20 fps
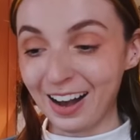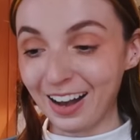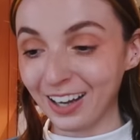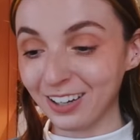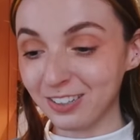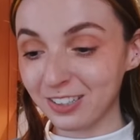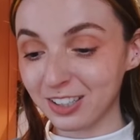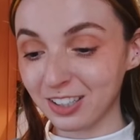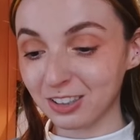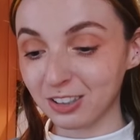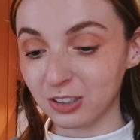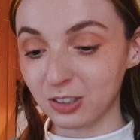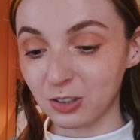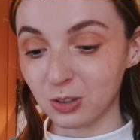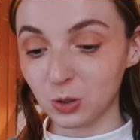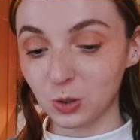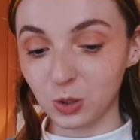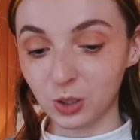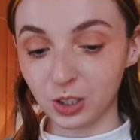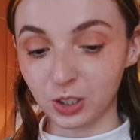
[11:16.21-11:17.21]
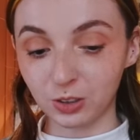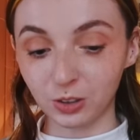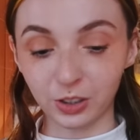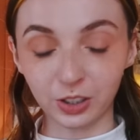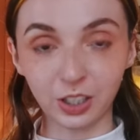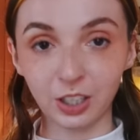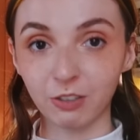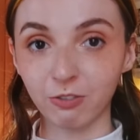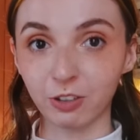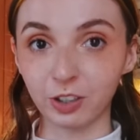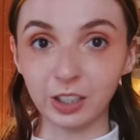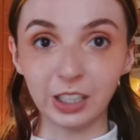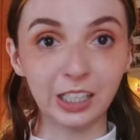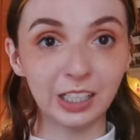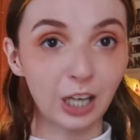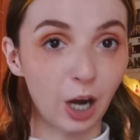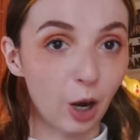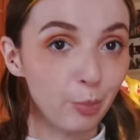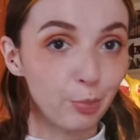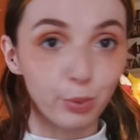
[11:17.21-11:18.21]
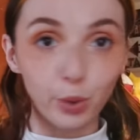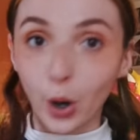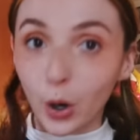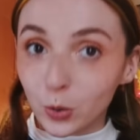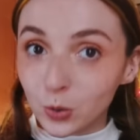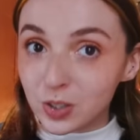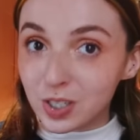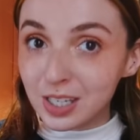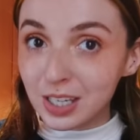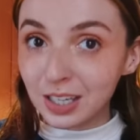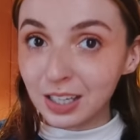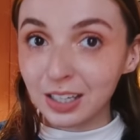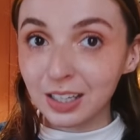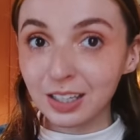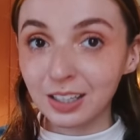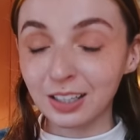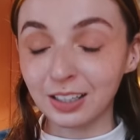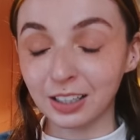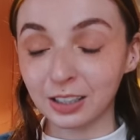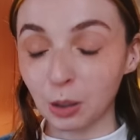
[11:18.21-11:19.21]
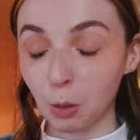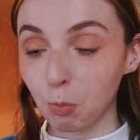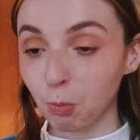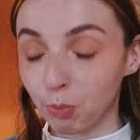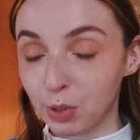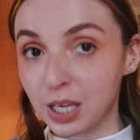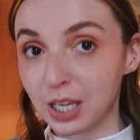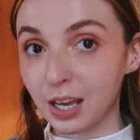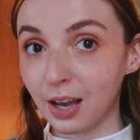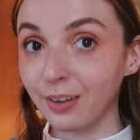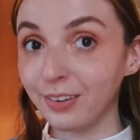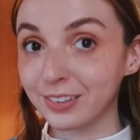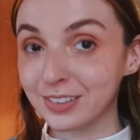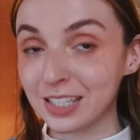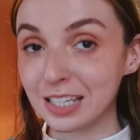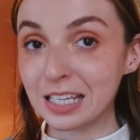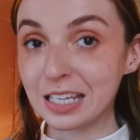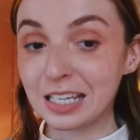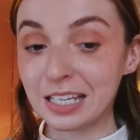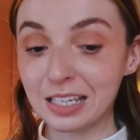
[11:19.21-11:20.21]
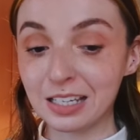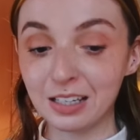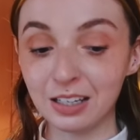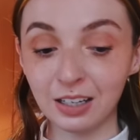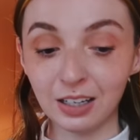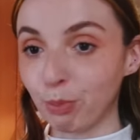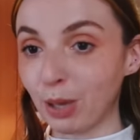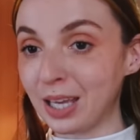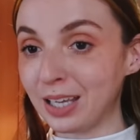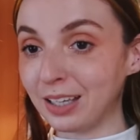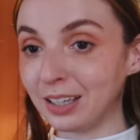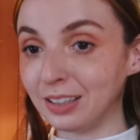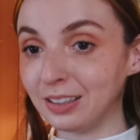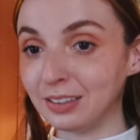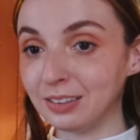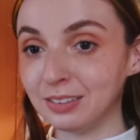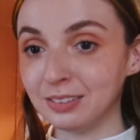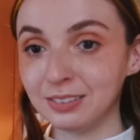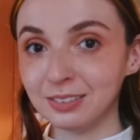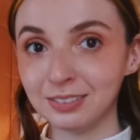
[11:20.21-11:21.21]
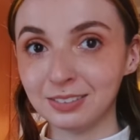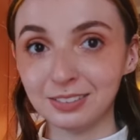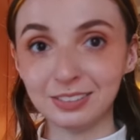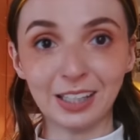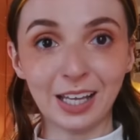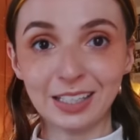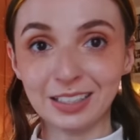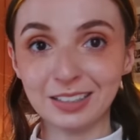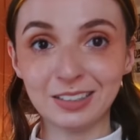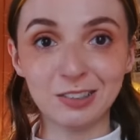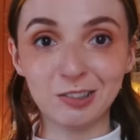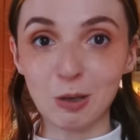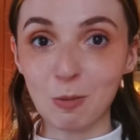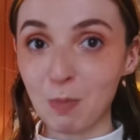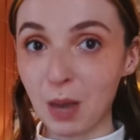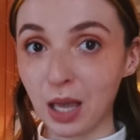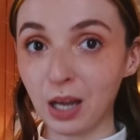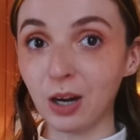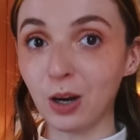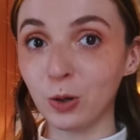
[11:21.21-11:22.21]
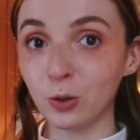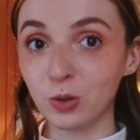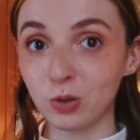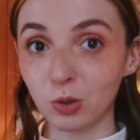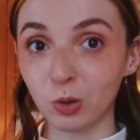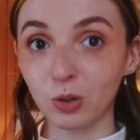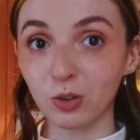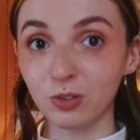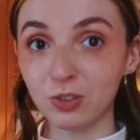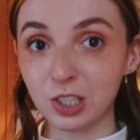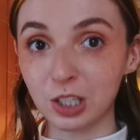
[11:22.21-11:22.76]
I was at the store looking for like a protein, like a BLT, bacon, lettuce, tomato sort of